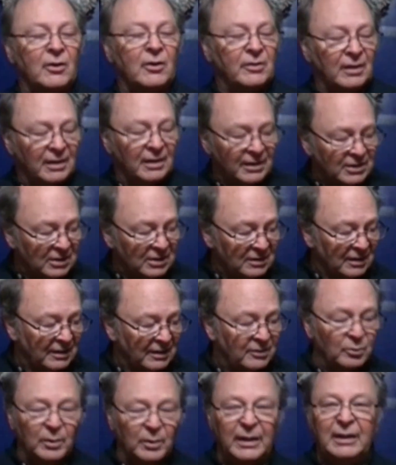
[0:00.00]
are
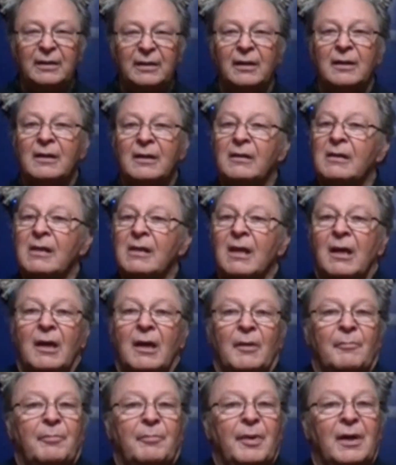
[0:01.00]
deliciously sweet,
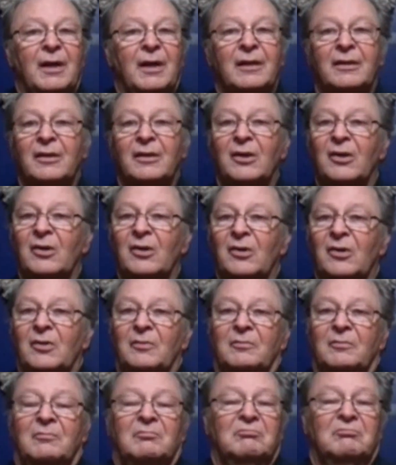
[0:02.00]
but
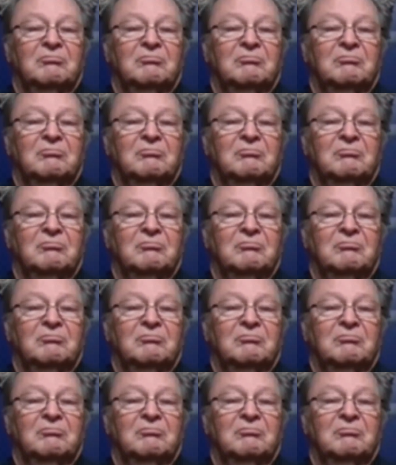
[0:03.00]
they're